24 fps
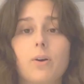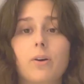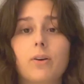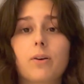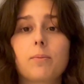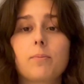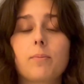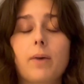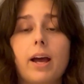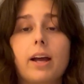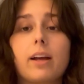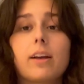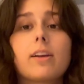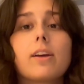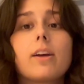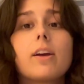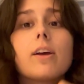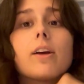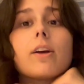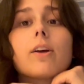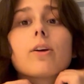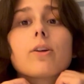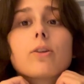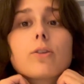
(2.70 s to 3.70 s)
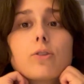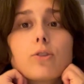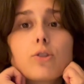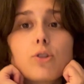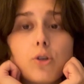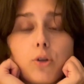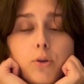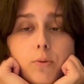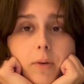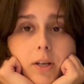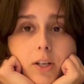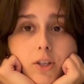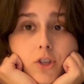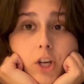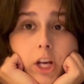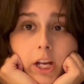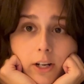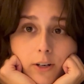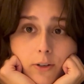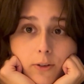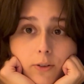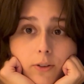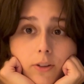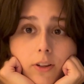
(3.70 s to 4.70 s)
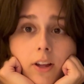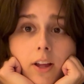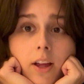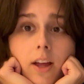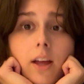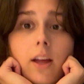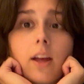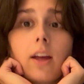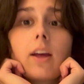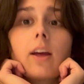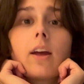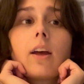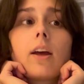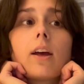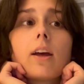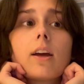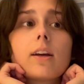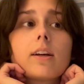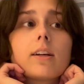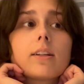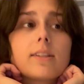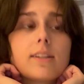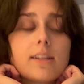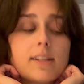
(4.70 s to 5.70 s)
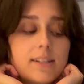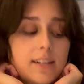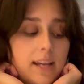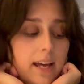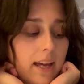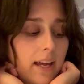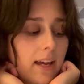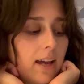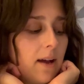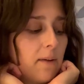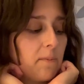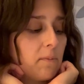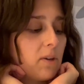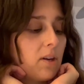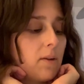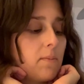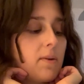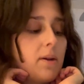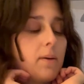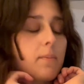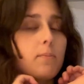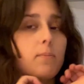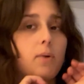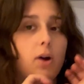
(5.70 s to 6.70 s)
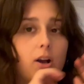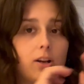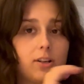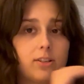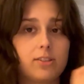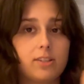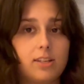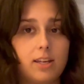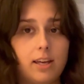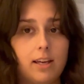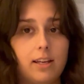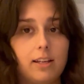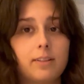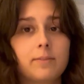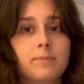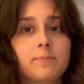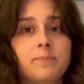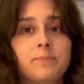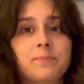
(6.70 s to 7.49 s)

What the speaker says: welcome back to my channel. Today I'm going to be unboxing